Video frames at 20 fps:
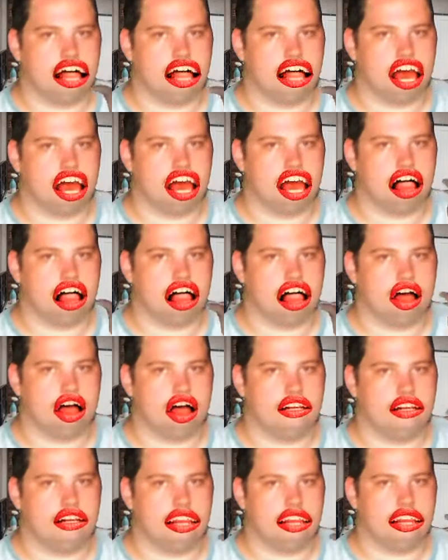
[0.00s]
Ganesh, ready
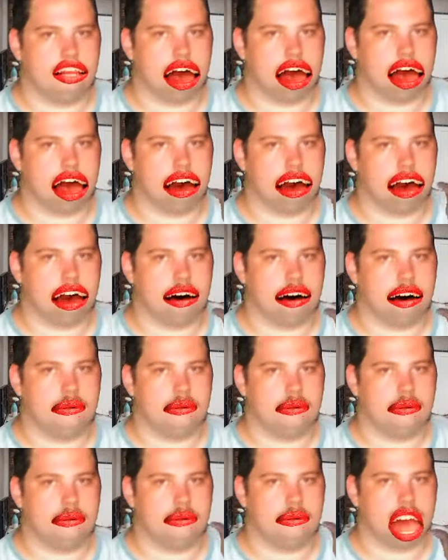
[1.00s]
for your RSS
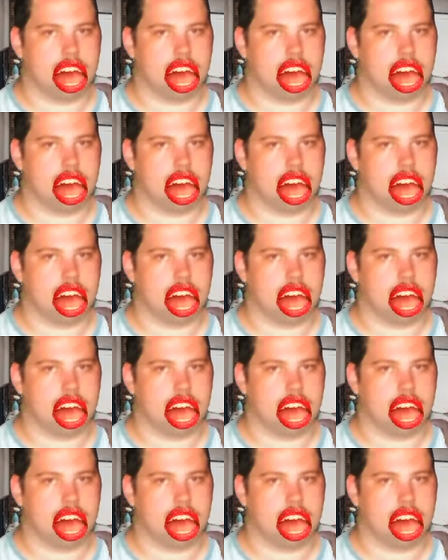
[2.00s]
feed?